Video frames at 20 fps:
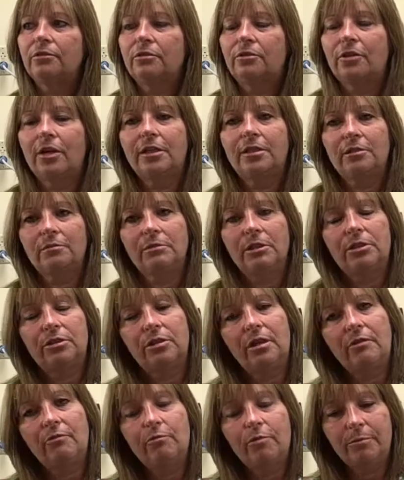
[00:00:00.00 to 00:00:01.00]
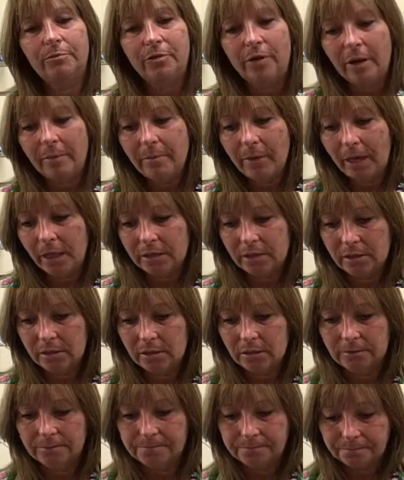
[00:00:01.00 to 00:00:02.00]
tries to make sure they have warm, dry beds.
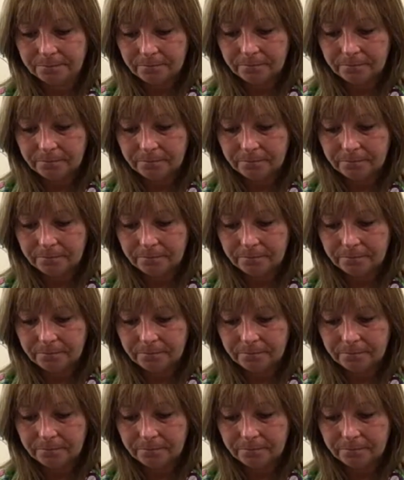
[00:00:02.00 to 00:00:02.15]
And